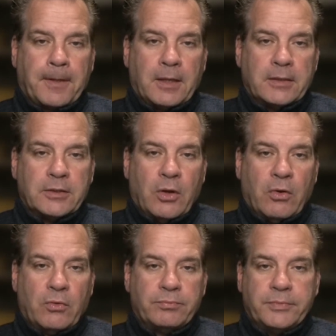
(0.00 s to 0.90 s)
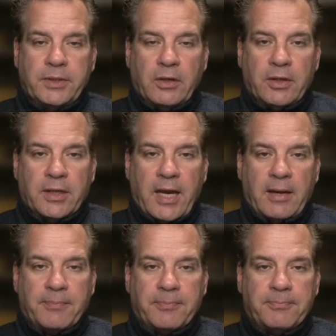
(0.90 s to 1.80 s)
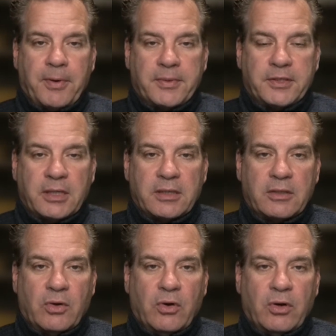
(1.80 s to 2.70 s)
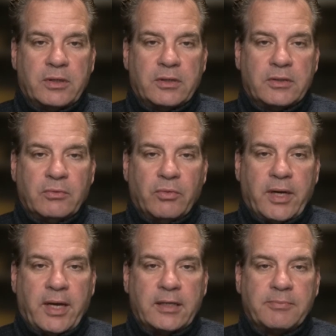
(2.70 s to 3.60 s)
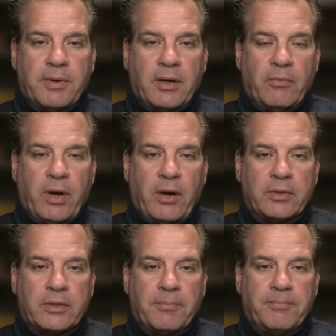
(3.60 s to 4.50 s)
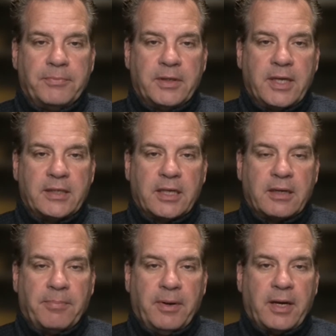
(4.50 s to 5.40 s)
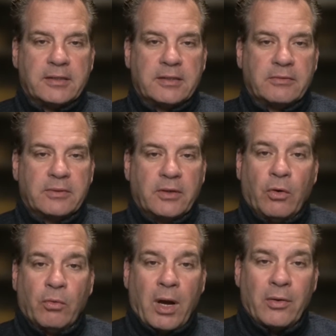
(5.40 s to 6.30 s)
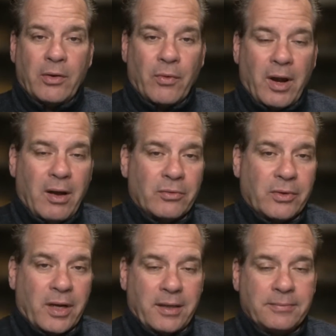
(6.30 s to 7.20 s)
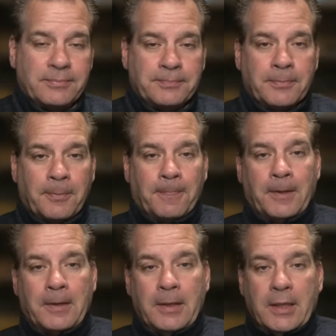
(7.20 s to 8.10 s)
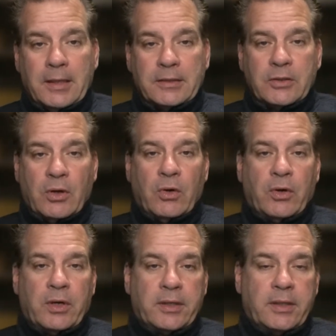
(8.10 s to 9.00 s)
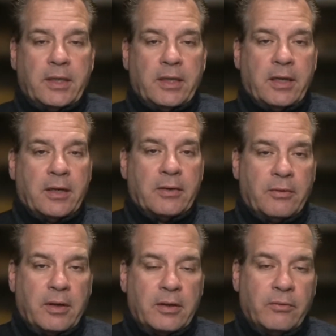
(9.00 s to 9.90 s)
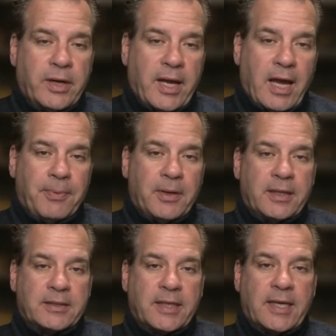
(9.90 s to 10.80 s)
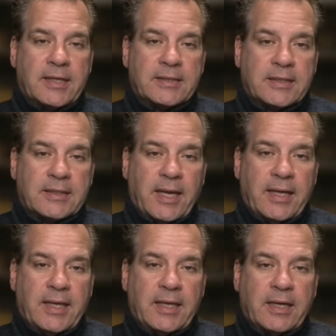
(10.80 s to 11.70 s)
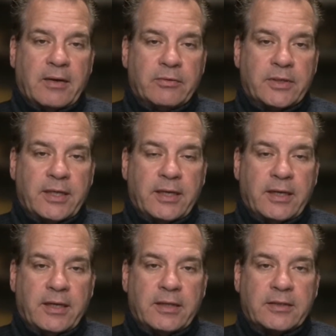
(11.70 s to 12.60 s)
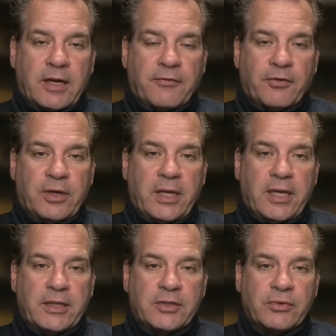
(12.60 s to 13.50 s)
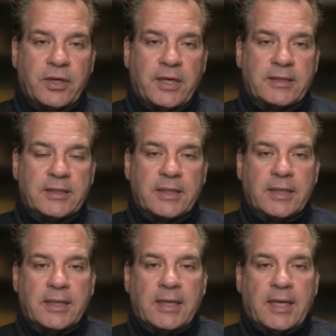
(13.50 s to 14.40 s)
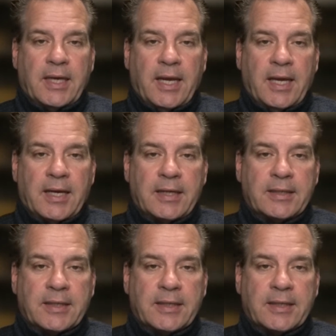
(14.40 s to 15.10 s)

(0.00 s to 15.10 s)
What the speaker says: So, the guy probably shut the door and went on his merry way with the kids on the bus. They go round and round, right? So, what happened is, I guess this lady didn't suffer any injuries, and